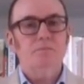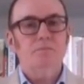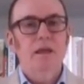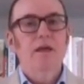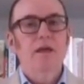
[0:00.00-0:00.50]

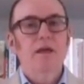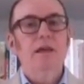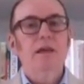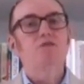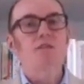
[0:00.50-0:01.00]
Now,
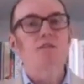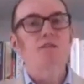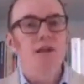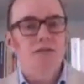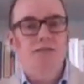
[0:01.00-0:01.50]
twice in the
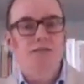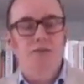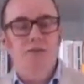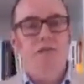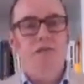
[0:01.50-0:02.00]
last few
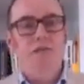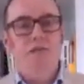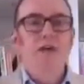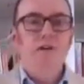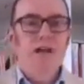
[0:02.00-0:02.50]
years,
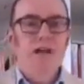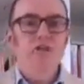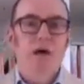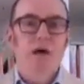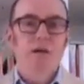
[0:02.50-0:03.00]
financial
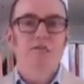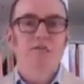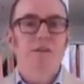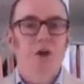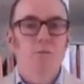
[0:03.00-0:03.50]
markets and
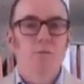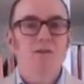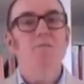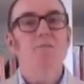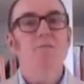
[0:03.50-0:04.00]
economists
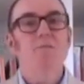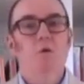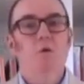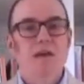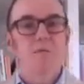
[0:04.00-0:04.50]
have been
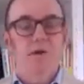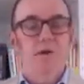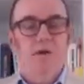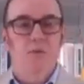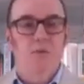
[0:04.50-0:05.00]
caught out by the
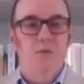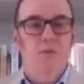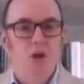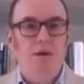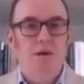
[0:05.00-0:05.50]
global
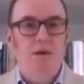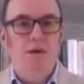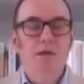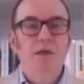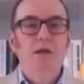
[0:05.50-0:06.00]
economy.
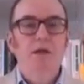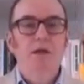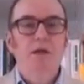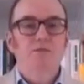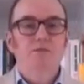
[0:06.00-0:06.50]
In
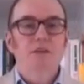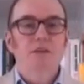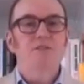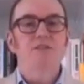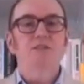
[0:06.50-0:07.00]

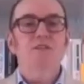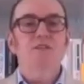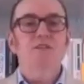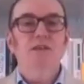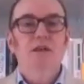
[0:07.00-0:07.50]

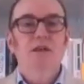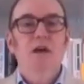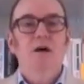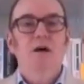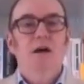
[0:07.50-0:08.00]
2016,
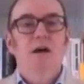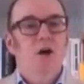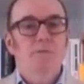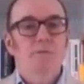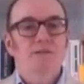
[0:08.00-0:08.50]

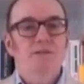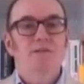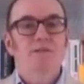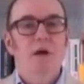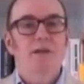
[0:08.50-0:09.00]
economists and
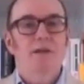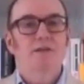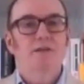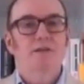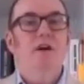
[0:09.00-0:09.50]
markets
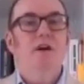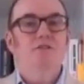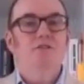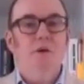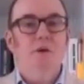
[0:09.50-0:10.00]
were far too
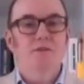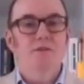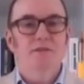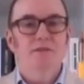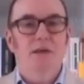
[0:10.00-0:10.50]

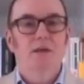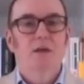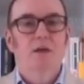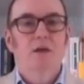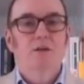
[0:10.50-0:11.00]
pessimistic.
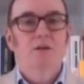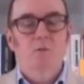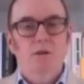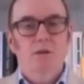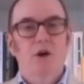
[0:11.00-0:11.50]
The
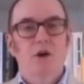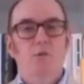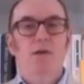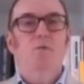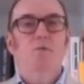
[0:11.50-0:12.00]
world
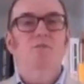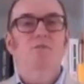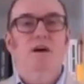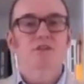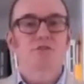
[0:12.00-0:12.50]
economy was
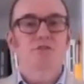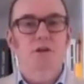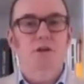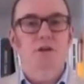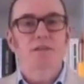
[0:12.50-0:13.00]
far
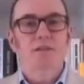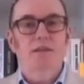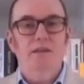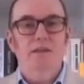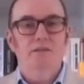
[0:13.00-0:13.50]
stronger than they
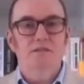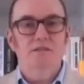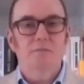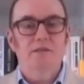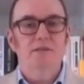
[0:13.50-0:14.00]

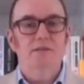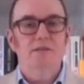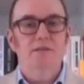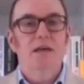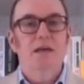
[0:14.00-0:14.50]
anticipated,
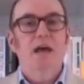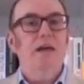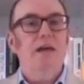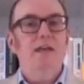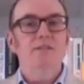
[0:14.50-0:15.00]
and that
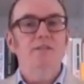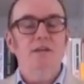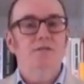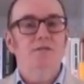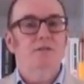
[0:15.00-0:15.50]

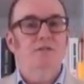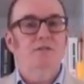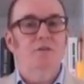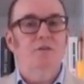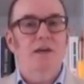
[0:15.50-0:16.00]
continued until
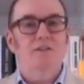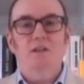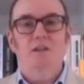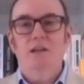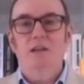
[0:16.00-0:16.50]

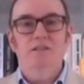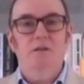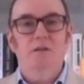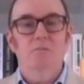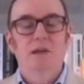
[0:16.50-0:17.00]

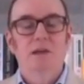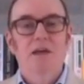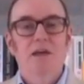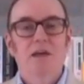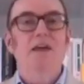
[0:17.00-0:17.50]
2018.
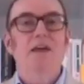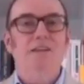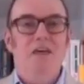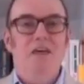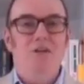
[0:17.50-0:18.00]
Then at the
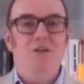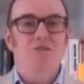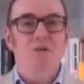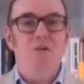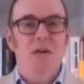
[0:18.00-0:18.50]
other
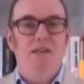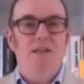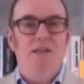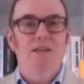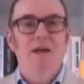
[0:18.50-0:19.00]
extreme, then
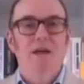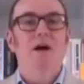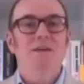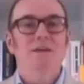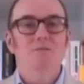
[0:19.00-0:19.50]

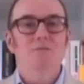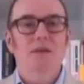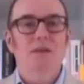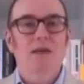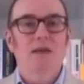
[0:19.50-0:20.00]
markets
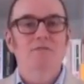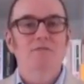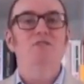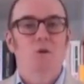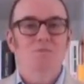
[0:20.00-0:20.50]
became far
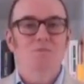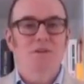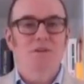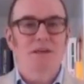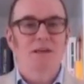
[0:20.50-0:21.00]
too
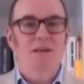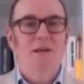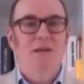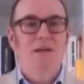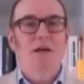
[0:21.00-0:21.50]
optimistic
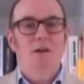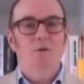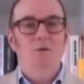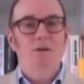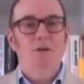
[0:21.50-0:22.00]
and the
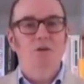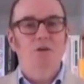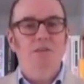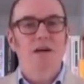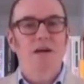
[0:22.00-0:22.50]
global economy
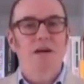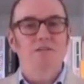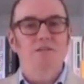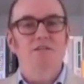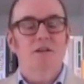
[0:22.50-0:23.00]
started
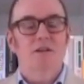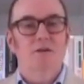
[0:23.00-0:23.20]
to slow.